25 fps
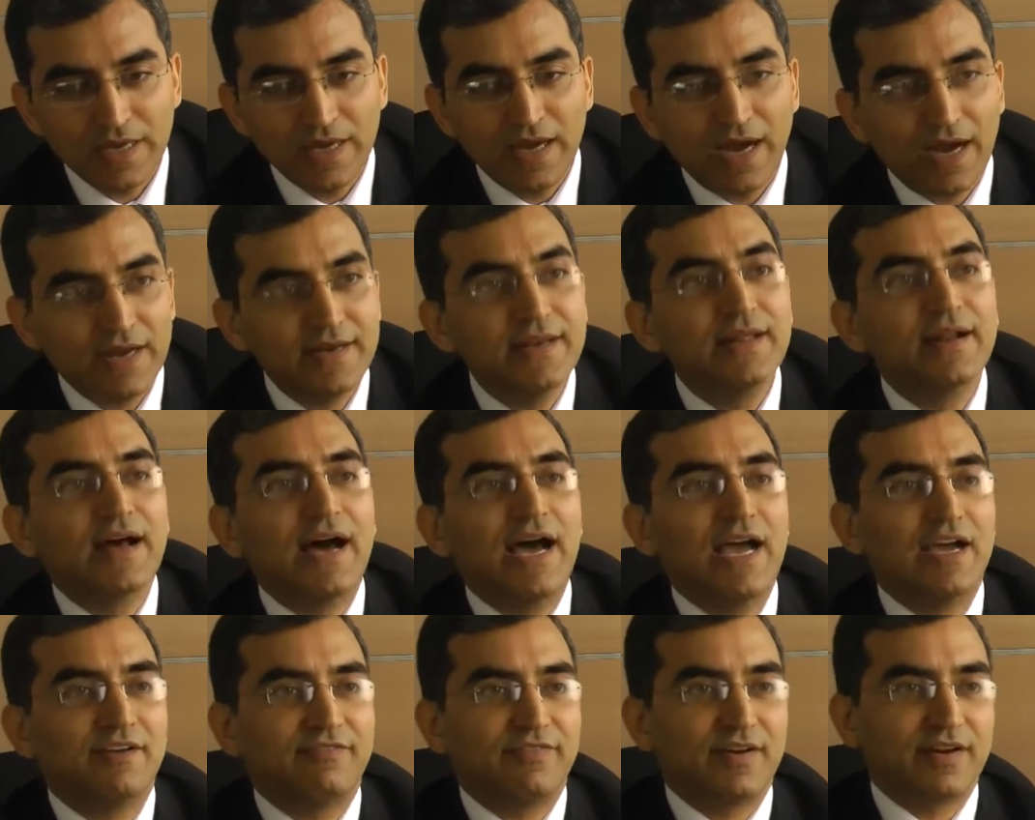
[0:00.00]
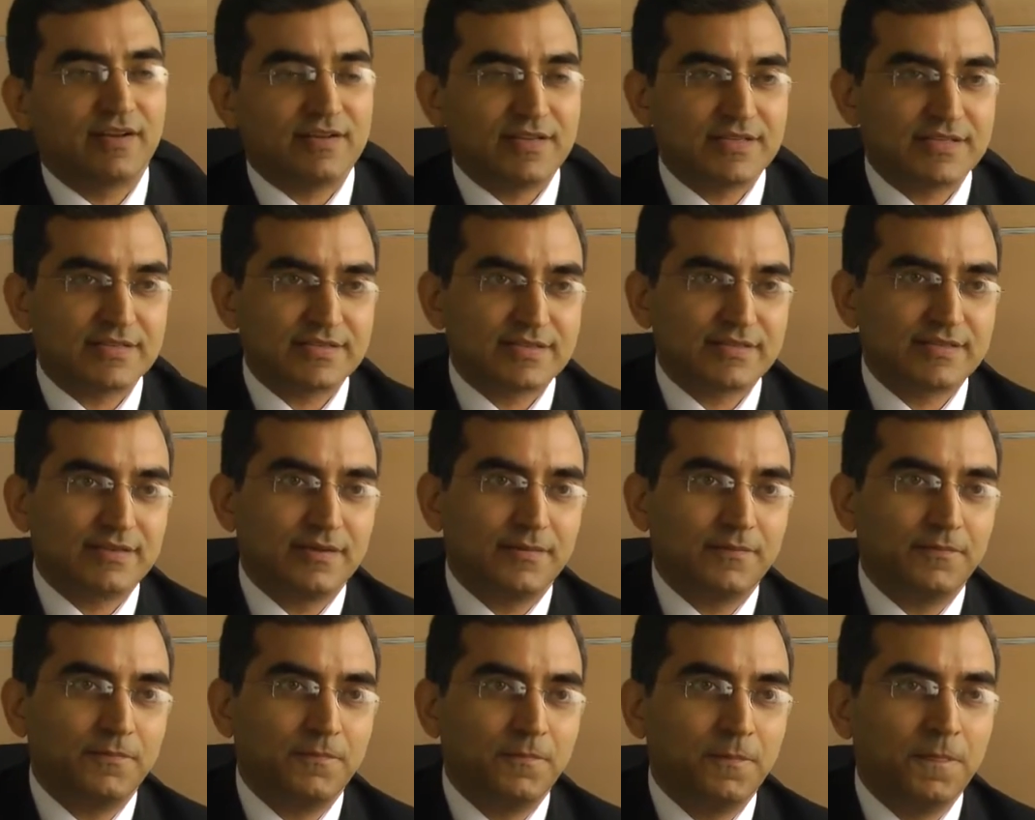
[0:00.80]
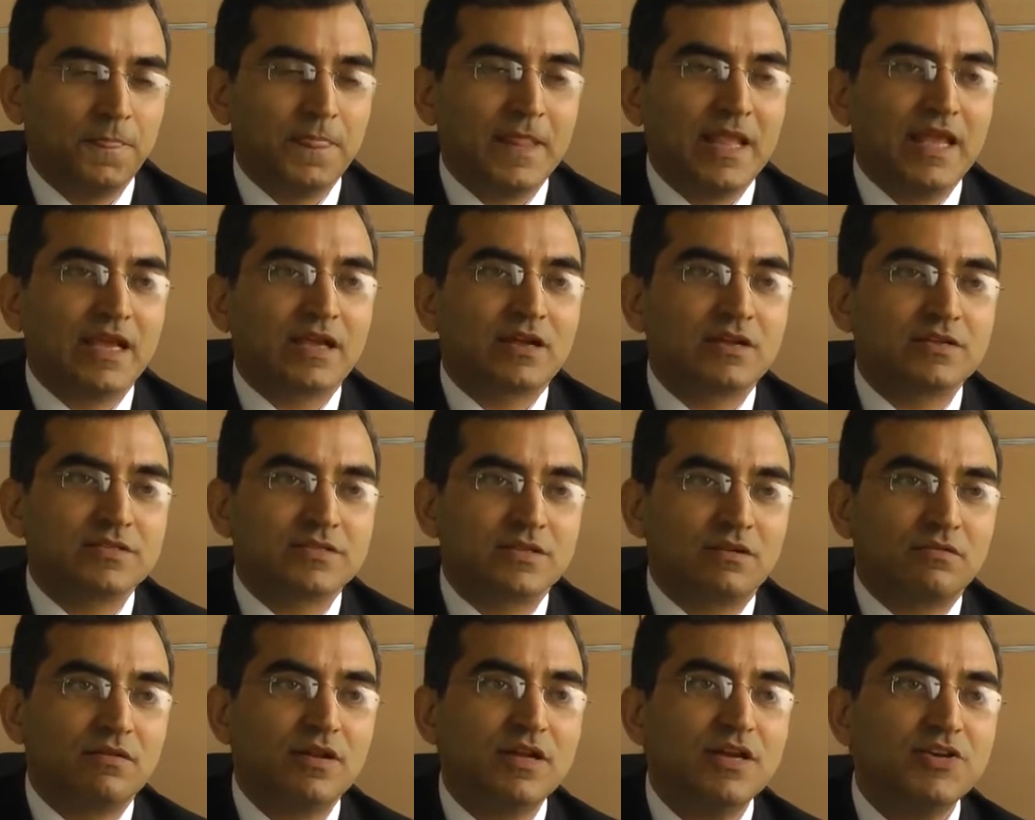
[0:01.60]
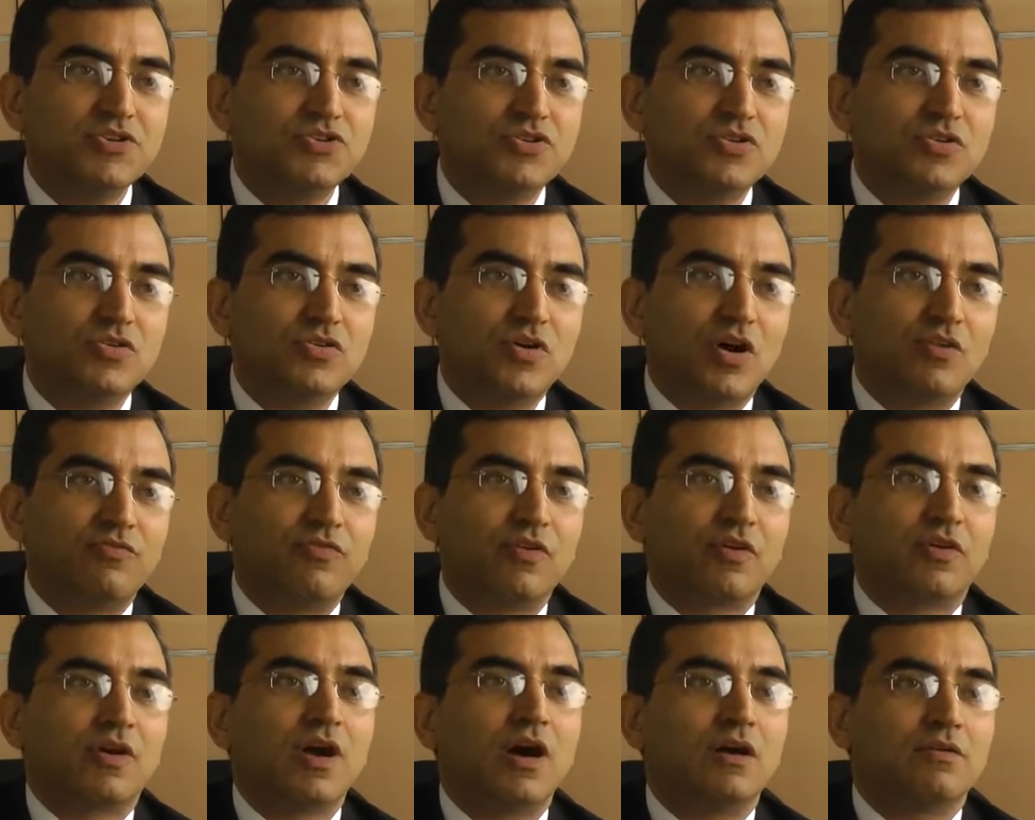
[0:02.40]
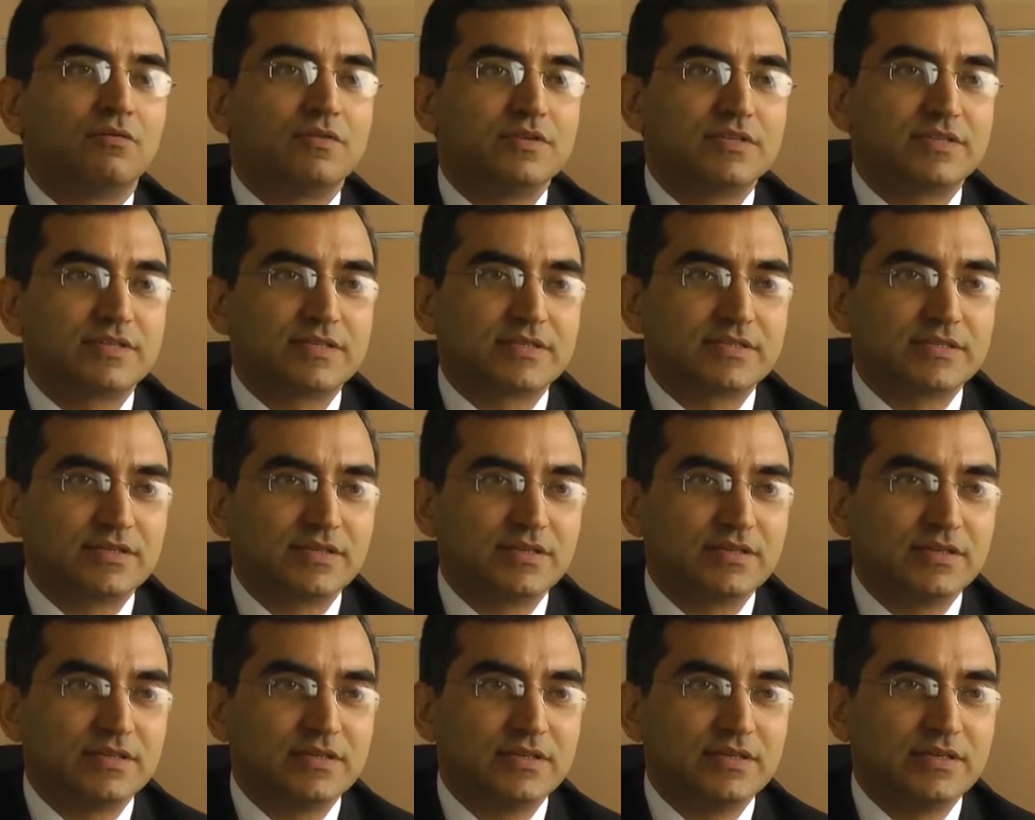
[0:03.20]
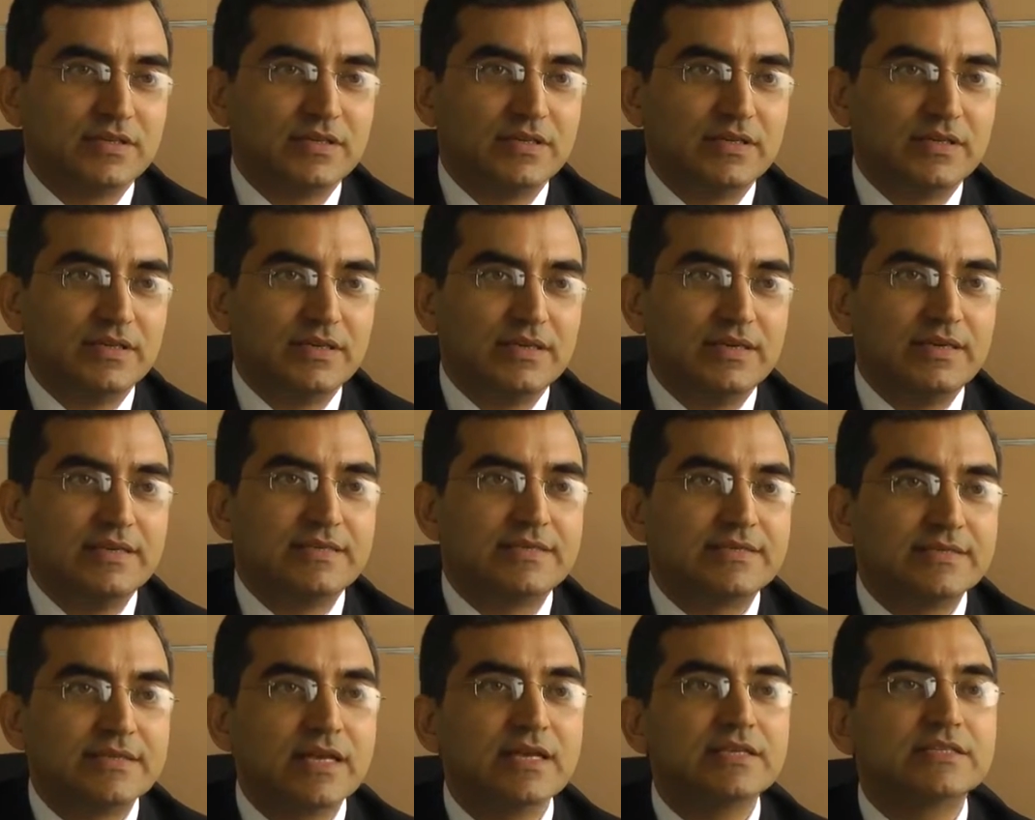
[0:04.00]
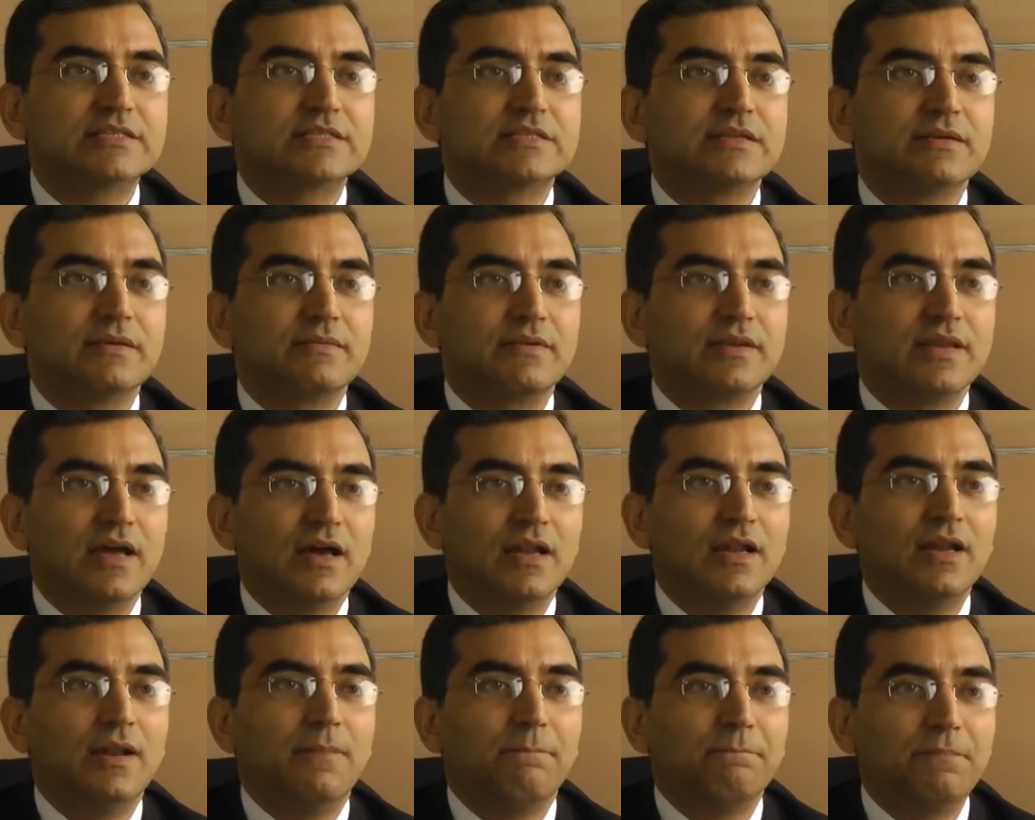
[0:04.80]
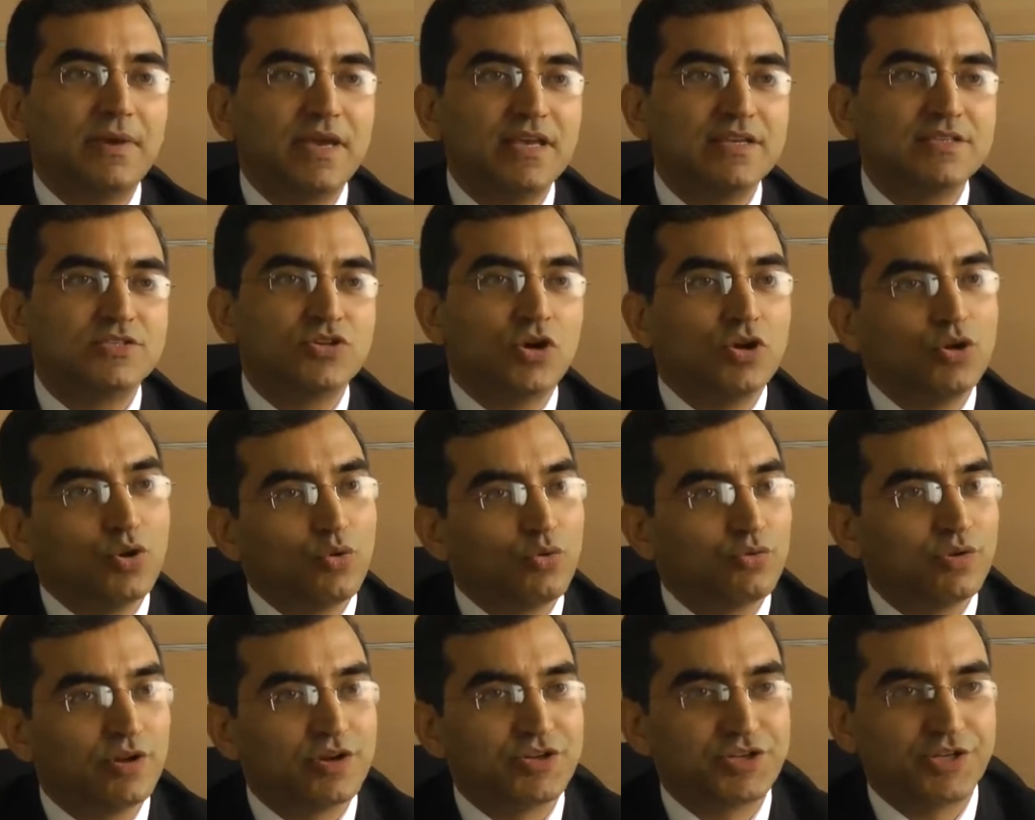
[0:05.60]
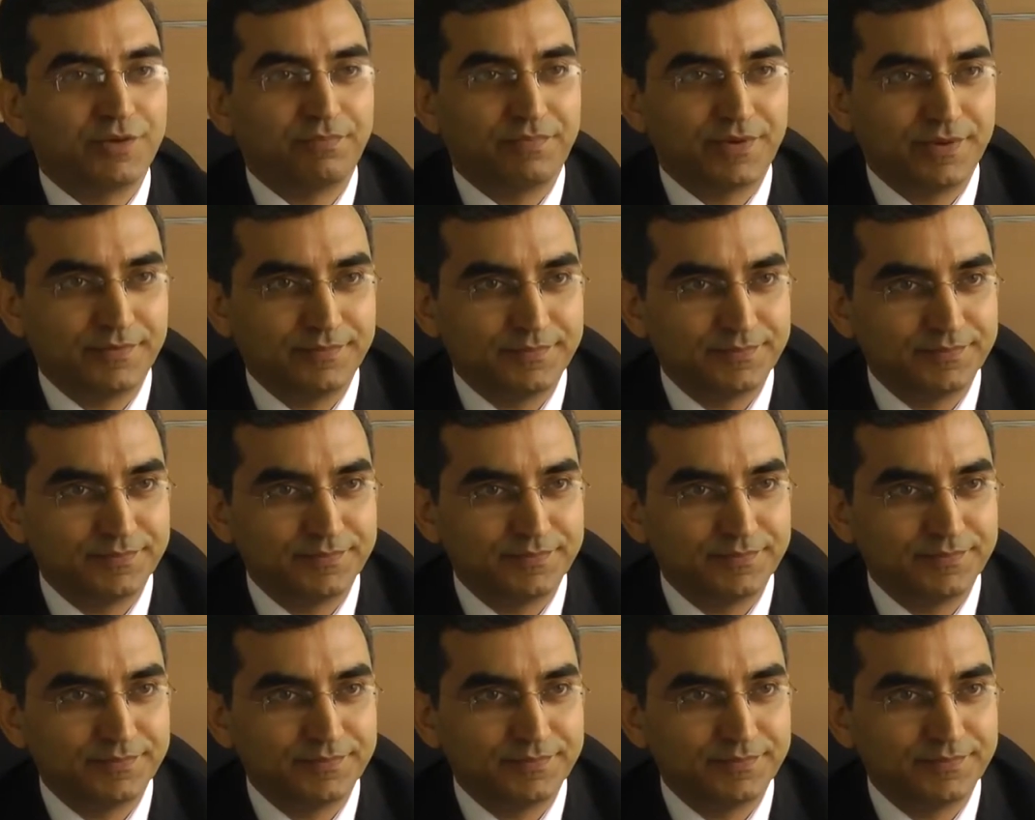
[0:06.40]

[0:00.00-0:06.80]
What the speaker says: Under IFRS, consolidation of accounts is just done based on ownership.